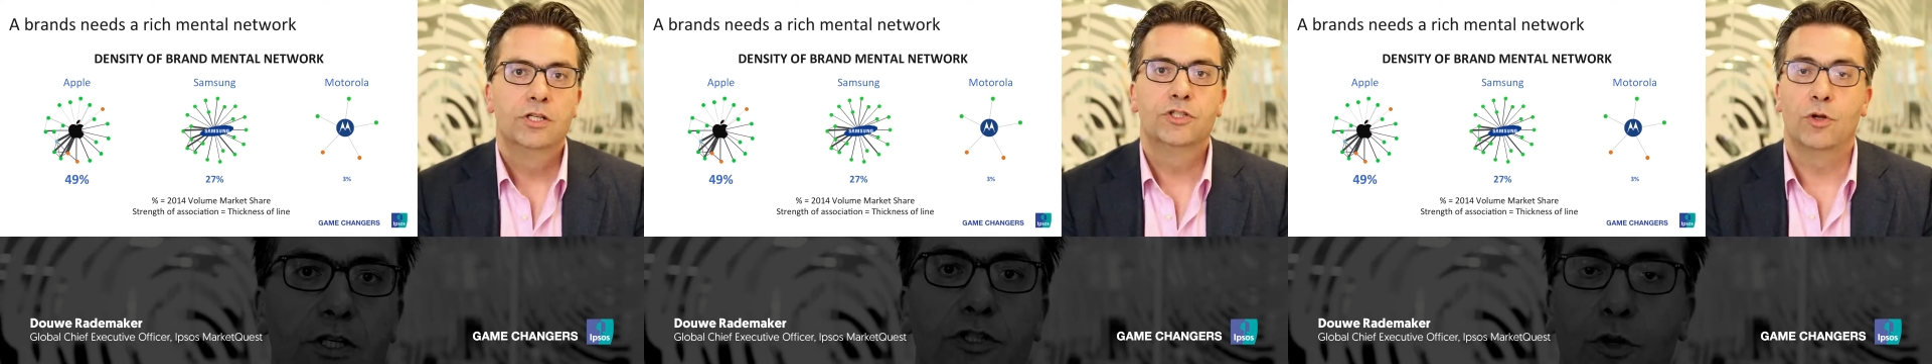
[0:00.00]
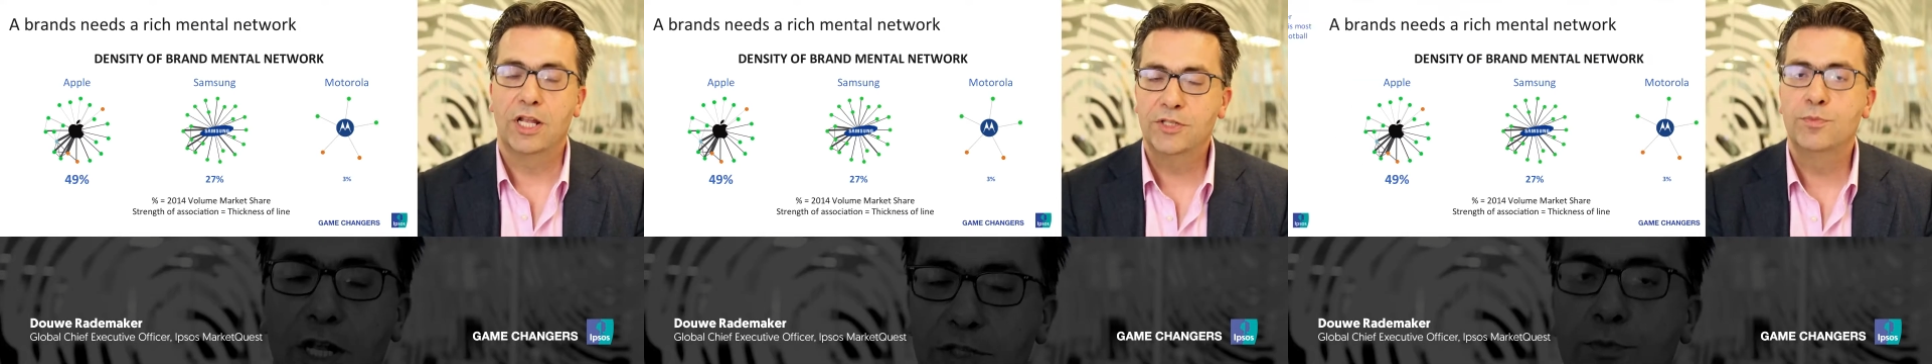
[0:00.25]

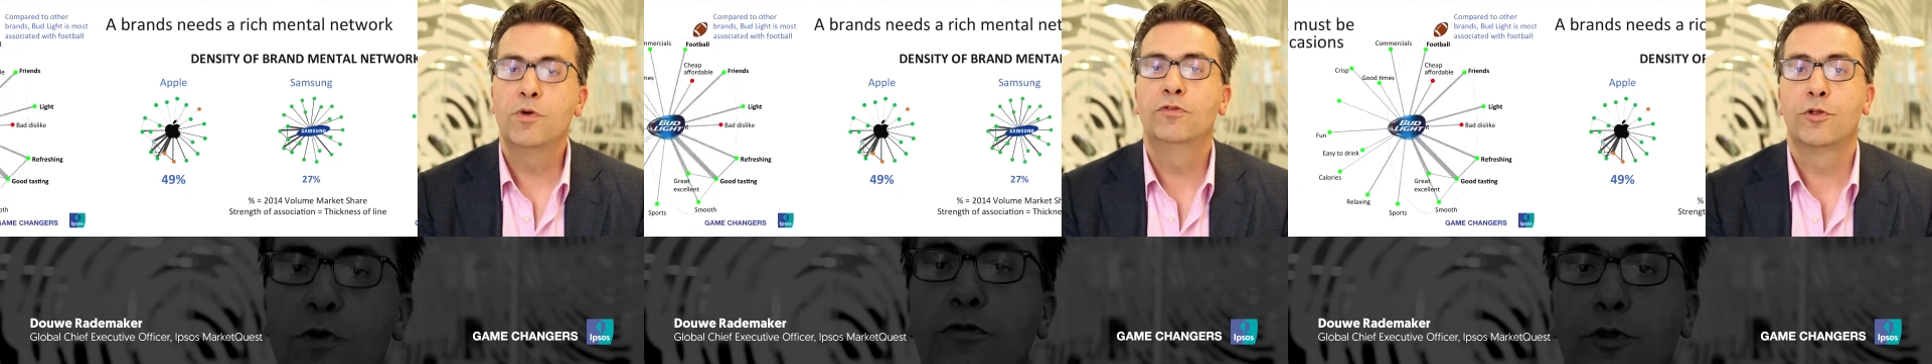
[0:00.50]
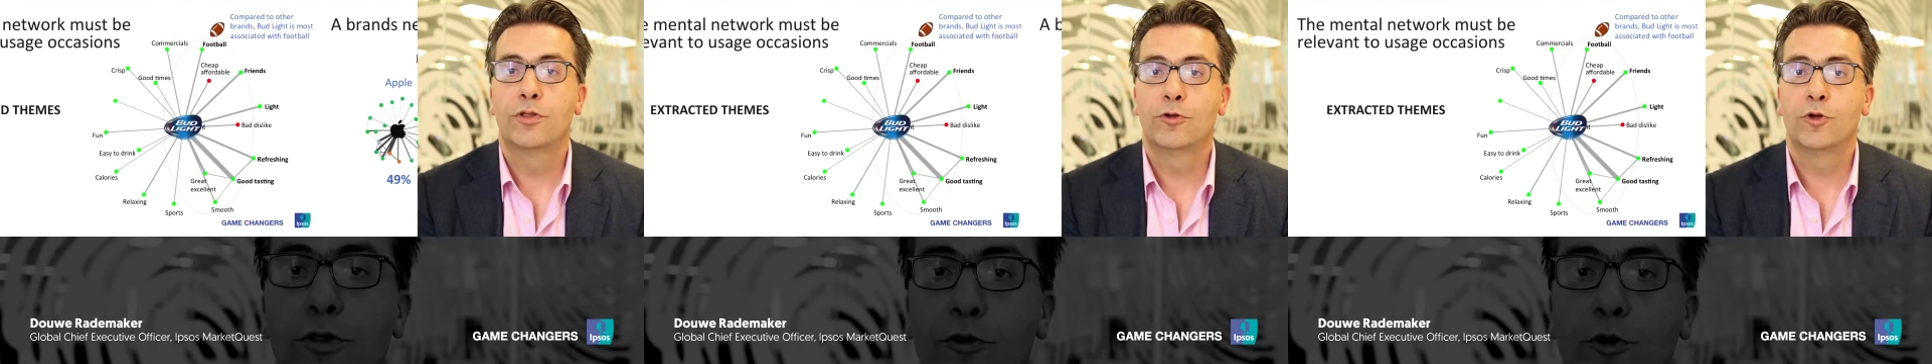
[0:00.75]
So let's move
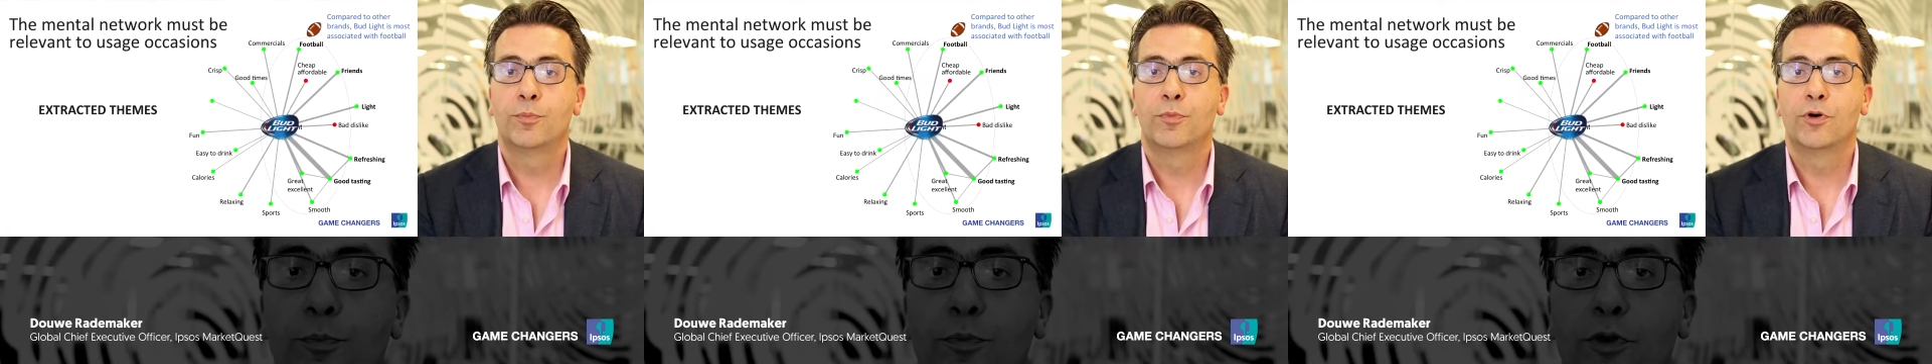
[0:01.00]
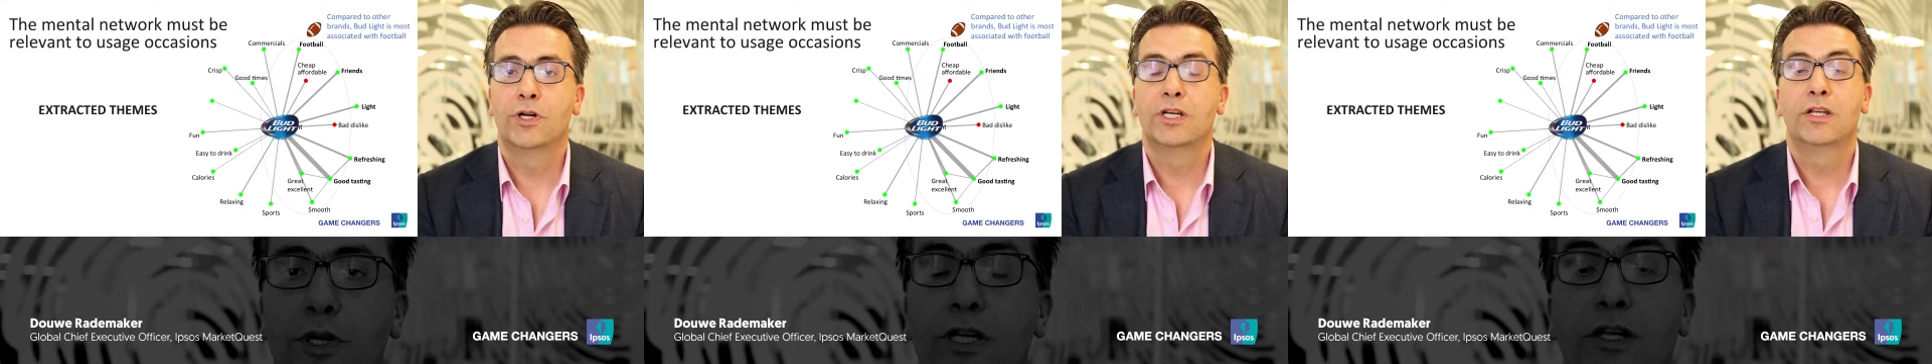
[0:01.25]
to the third
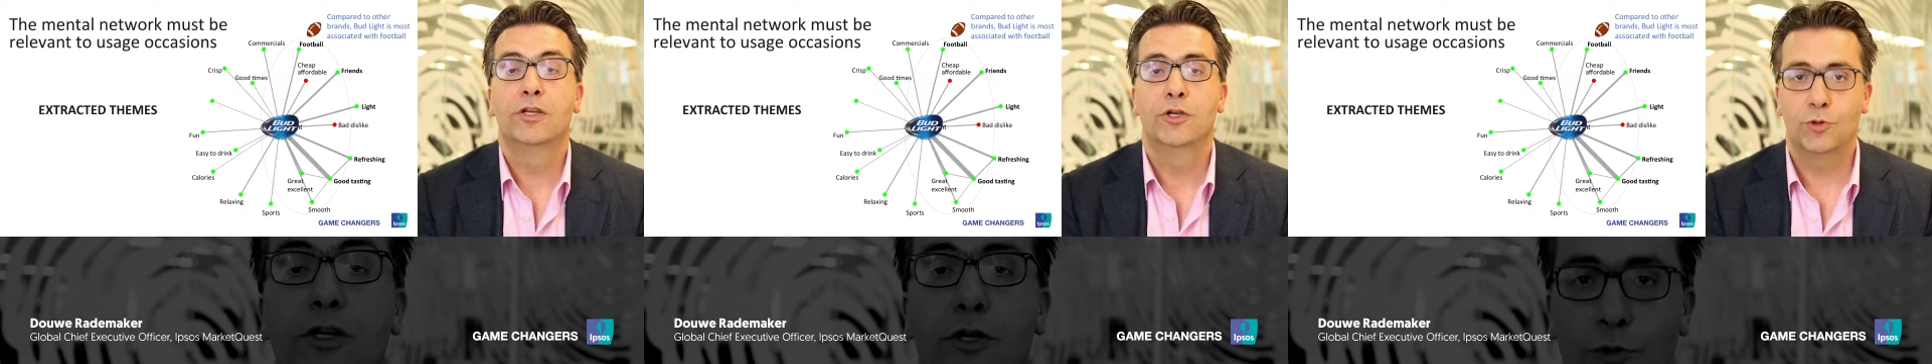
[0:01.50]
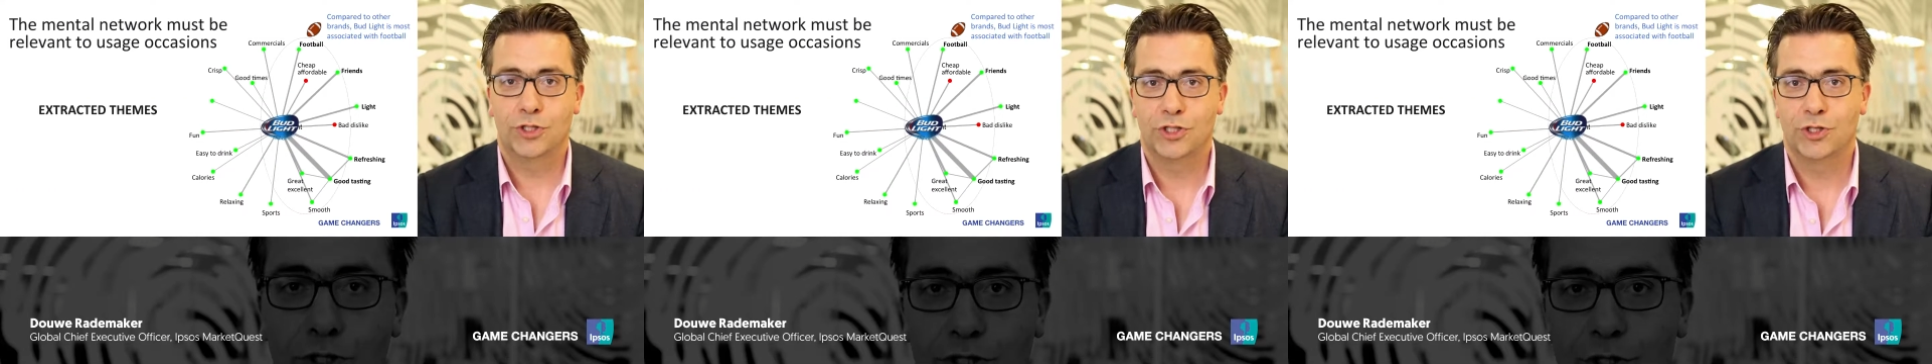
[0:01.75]
point,
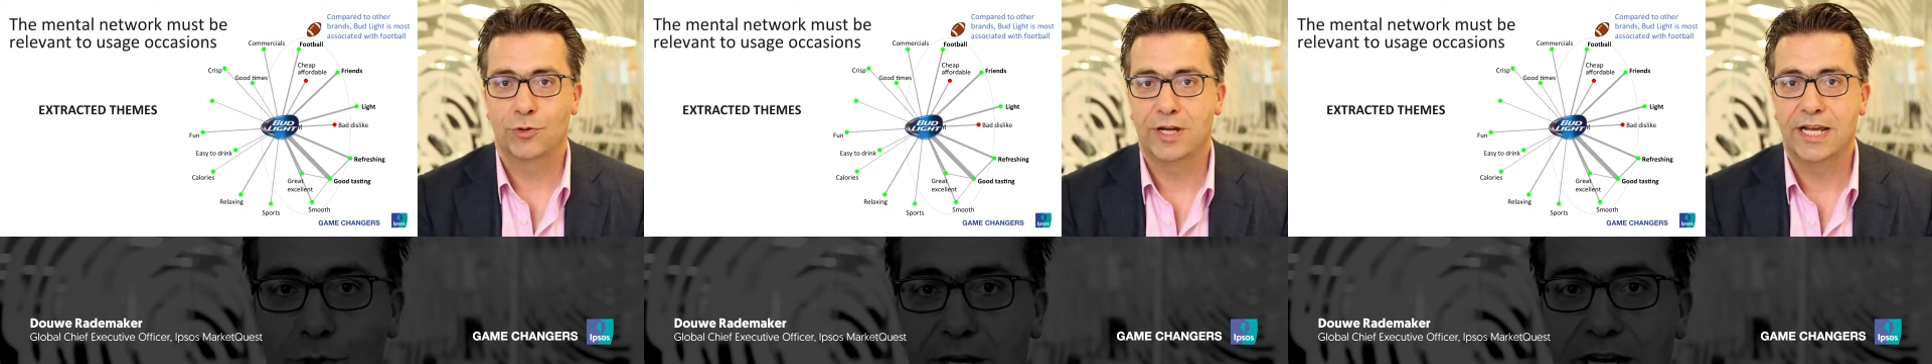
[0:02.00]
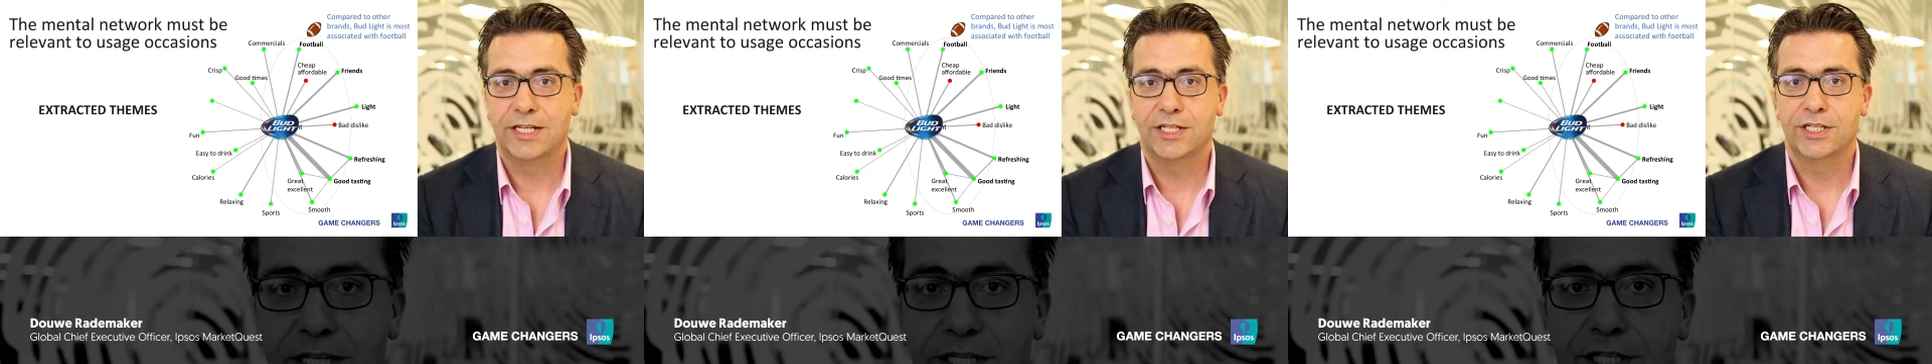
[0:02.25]
users'
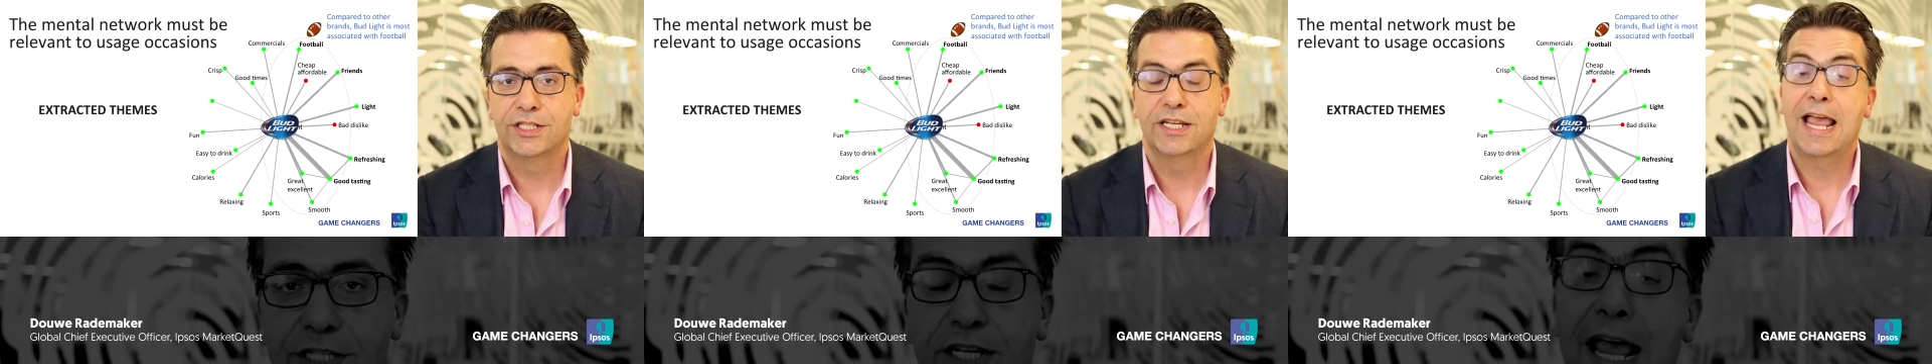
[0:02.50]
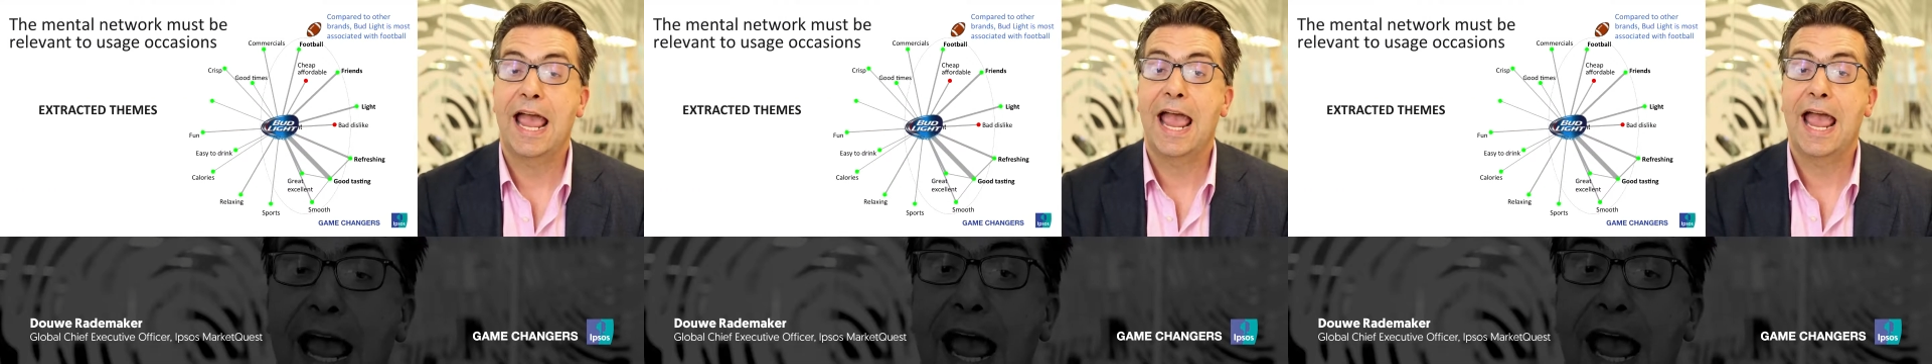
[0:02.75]
occasions.